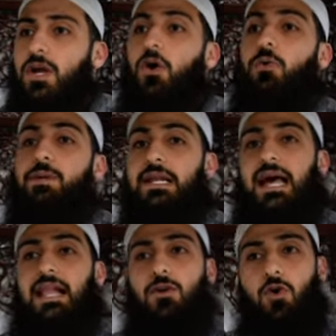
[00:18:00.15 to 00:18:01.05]
Oh
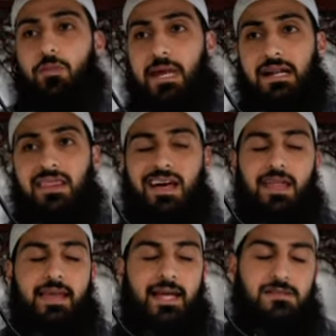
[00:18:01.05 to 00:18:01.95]
Bilal, go make the
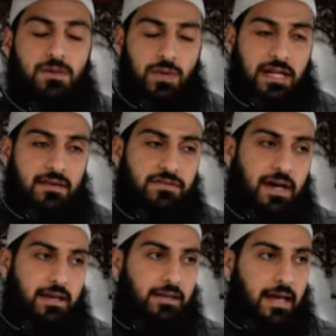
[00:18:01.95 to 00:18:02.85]
adhan so we can
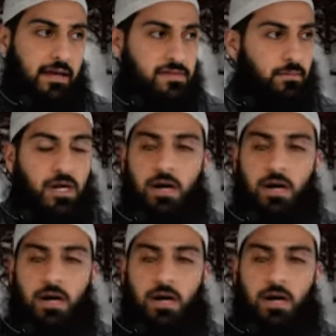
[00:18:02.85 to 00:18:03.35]
finally have some